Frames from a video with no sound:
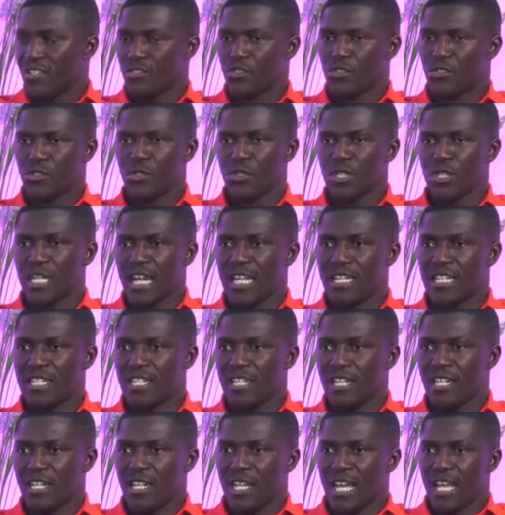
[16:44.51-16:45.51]
So
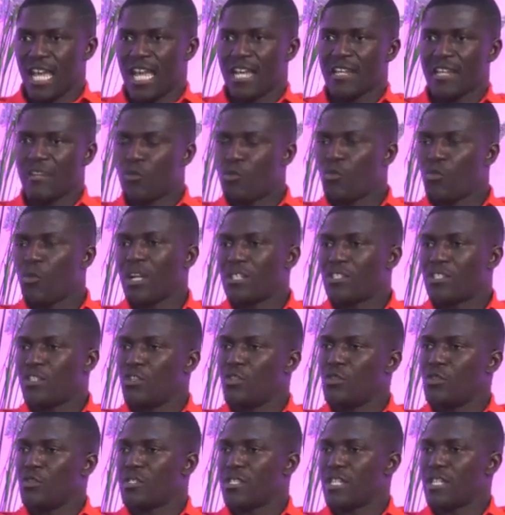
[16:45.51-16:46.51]
that, what do
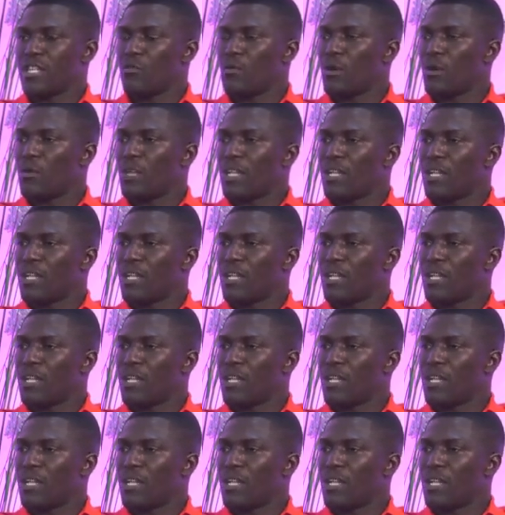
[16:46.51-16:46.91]
you see?